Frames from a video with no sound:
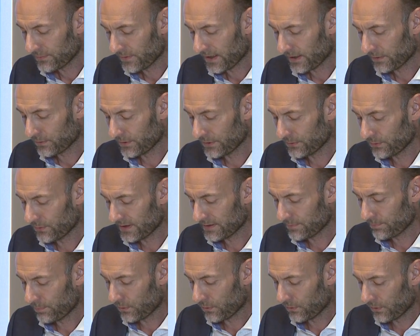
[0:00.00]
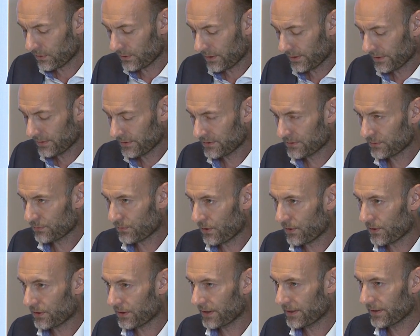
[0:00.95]
we are going to explore
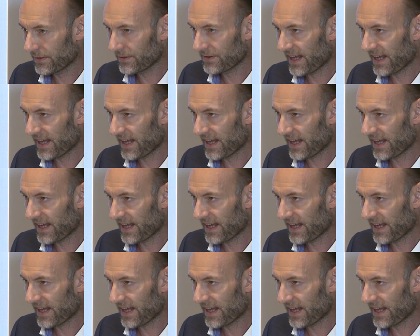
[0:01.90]
strong